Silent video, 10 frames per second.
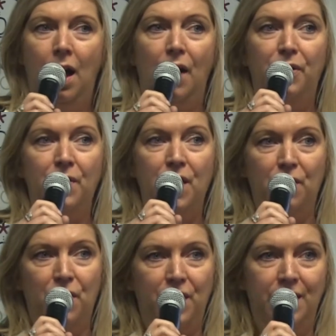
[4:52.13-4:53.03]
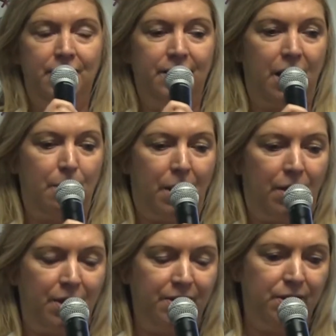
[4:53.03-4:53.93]
I think the other thing to say
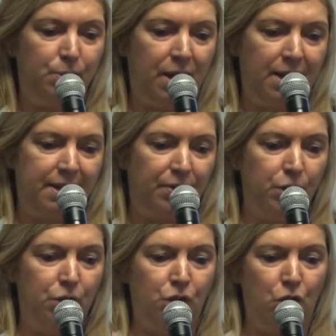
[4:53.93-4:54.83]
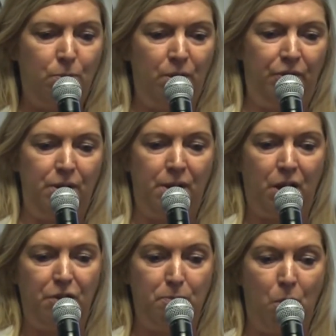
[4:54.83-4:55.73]
about this as well is at the top of the
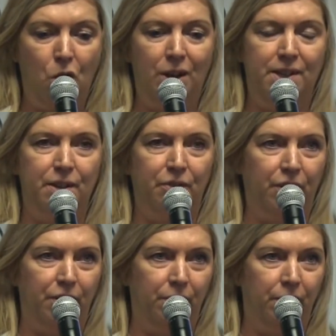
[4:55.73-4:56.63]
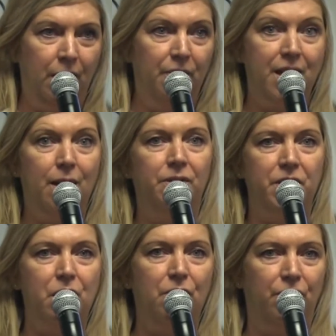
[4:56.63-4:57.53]
kind of marketing funnel, the
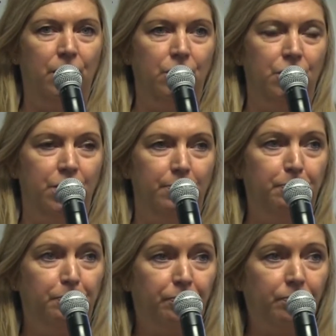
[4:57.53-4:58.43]
LDR function,